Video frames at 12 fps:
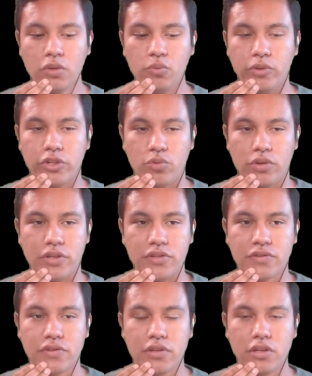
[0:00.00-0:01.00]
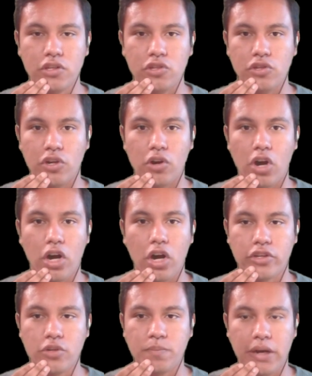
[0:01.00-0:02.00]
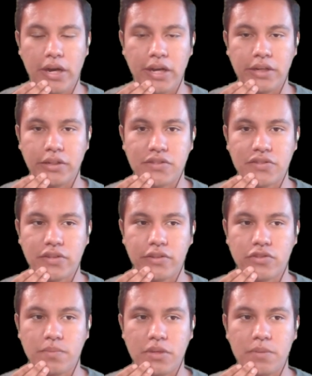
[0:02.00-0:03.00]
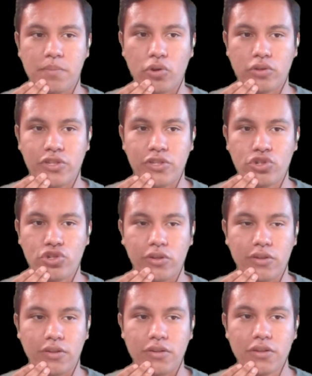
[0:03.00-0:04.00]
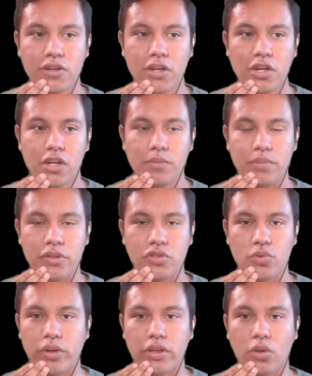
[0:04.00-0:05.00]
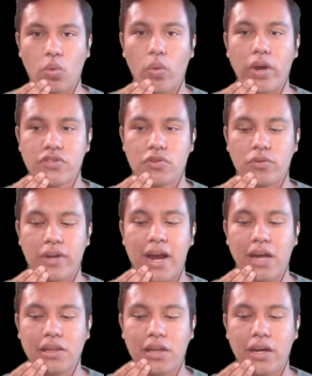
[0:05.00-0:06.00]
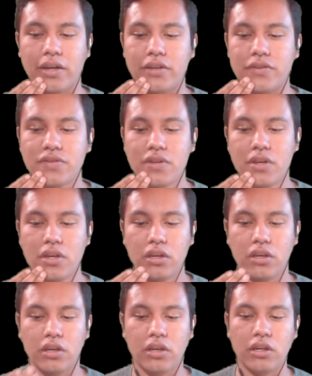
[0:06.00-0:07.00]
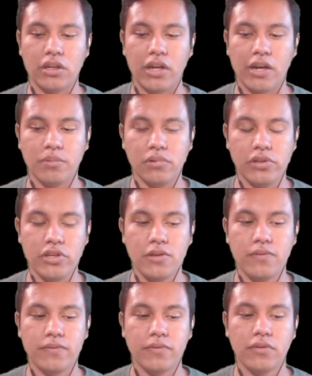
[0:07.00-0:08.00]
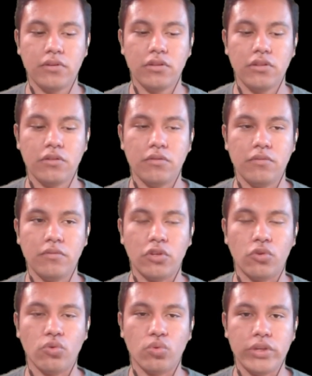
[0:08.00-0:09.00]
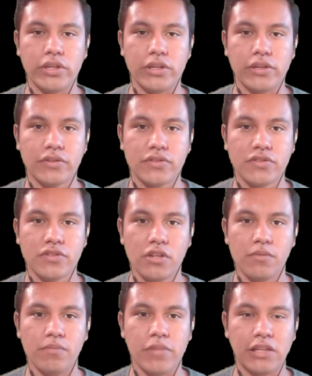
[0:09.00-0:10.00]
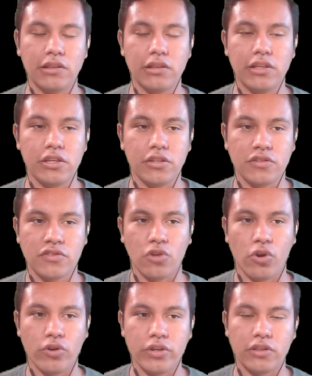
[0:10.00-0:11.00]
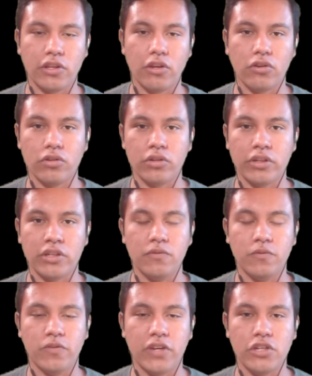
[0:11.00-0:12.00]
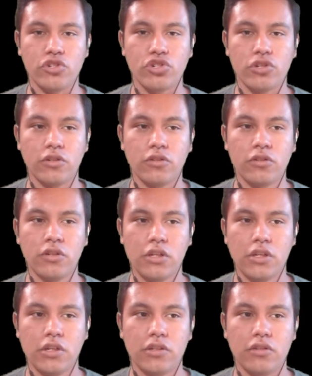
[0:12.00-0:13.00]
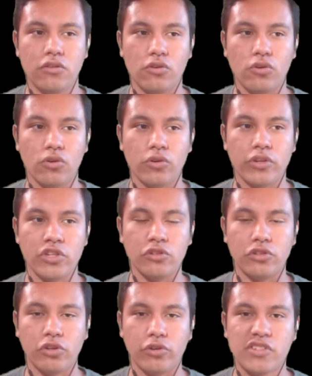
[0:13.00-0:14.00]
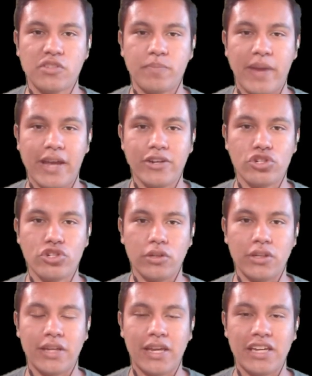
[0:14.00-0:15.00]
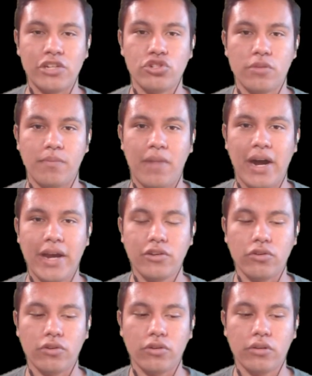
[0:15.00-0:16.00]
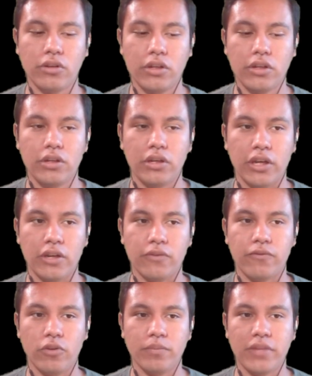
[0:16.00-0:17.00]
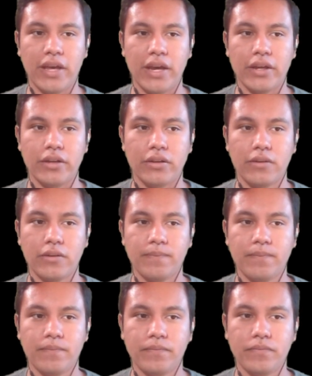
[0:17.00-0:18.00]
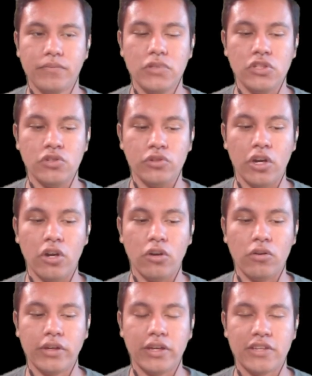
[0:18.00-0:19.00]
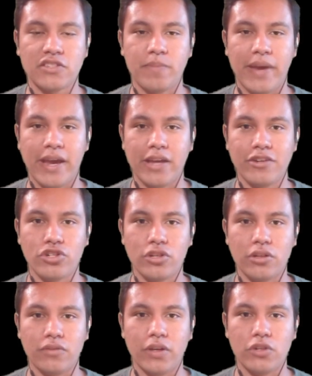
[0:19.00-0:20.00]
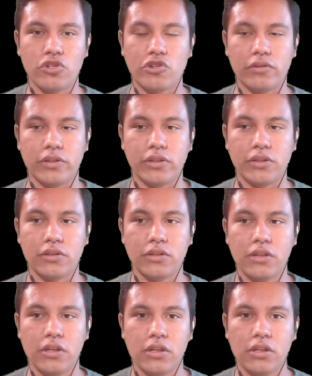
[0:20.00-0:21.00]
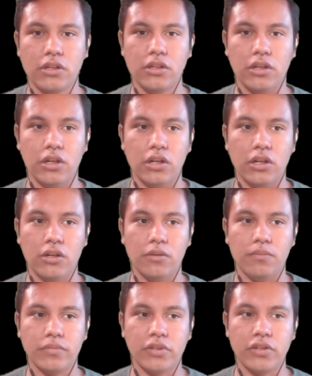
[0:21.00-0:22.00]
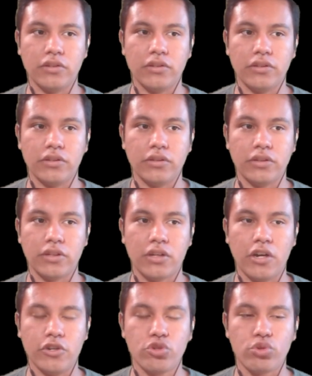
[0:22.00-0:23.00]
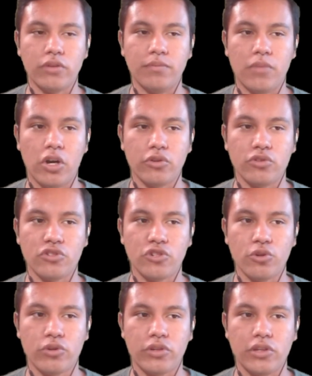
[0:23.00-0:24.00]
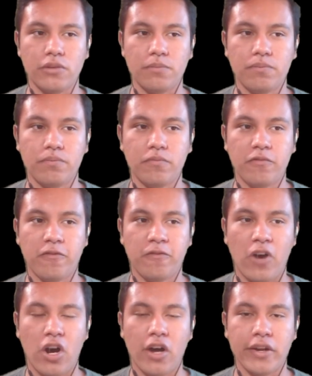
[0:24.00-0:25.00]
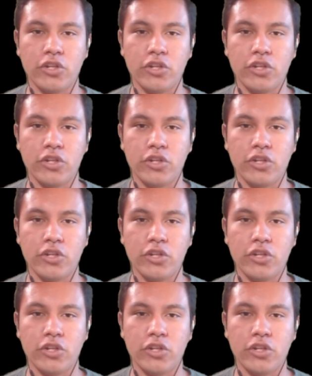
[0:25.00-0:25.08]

which was, occupied and said to be partitioned between the Western Allies. And I believe the Greeks mainly started their invasion or, their expansion in Asia Minor. And from that, expansion, eventually the country of modern Turkey fought